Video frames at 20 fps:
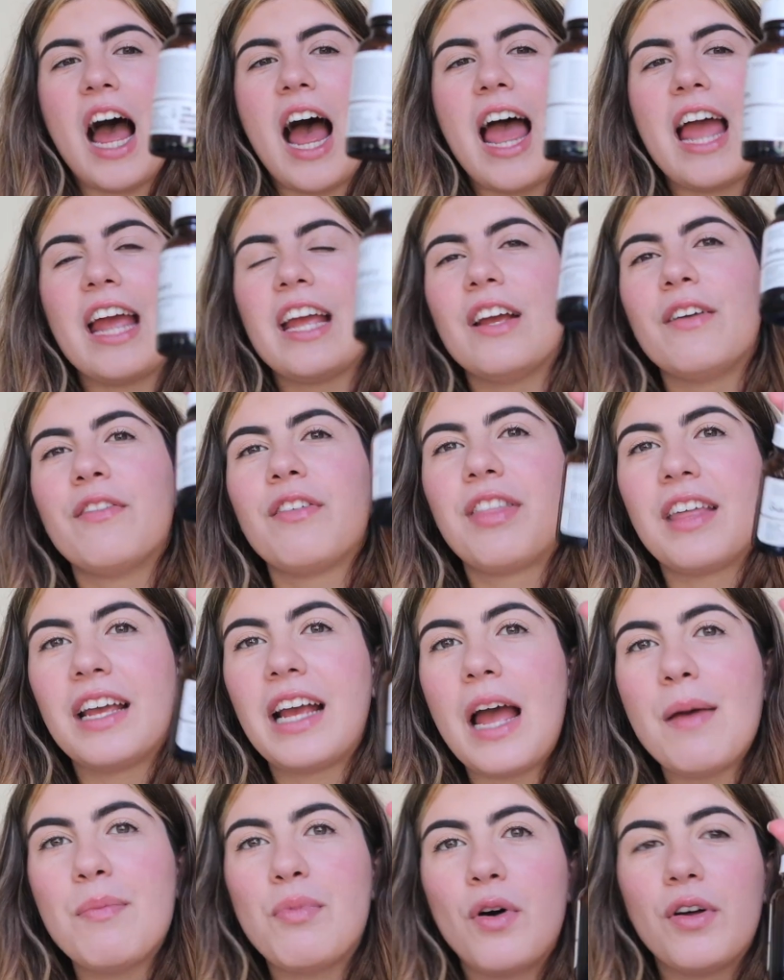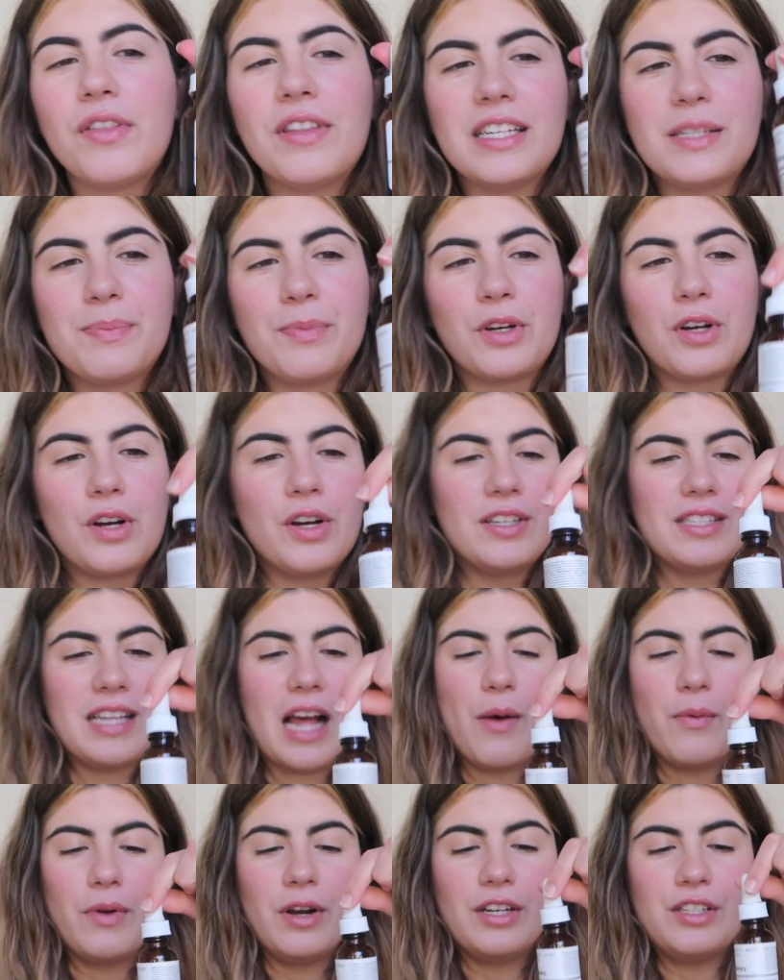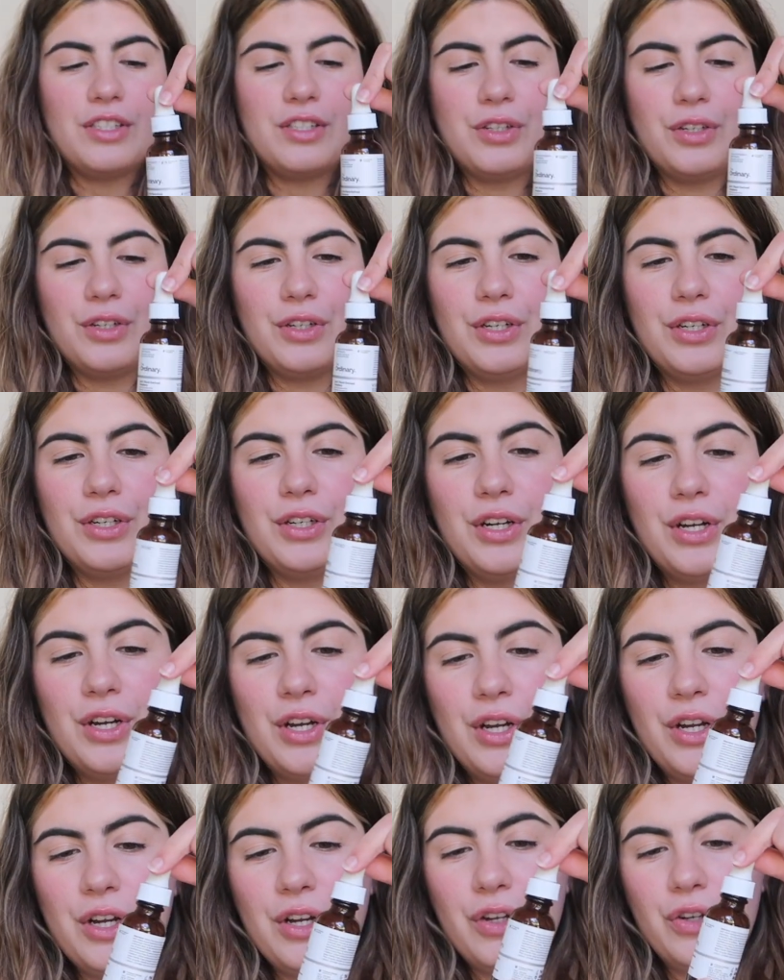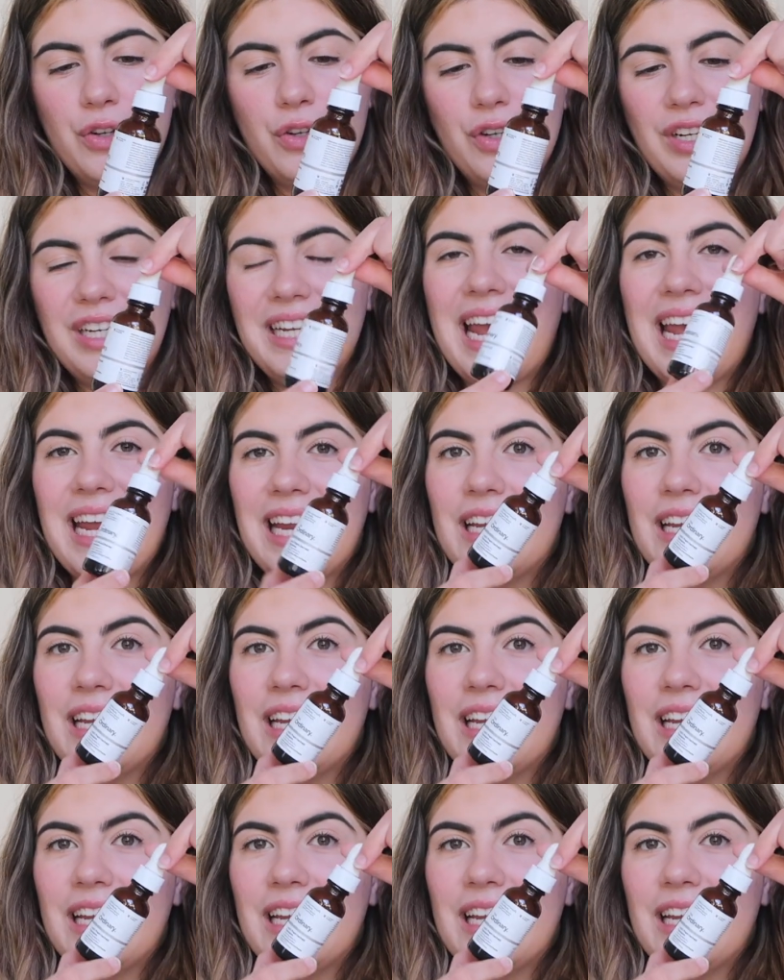I think I bought this because I wanted to get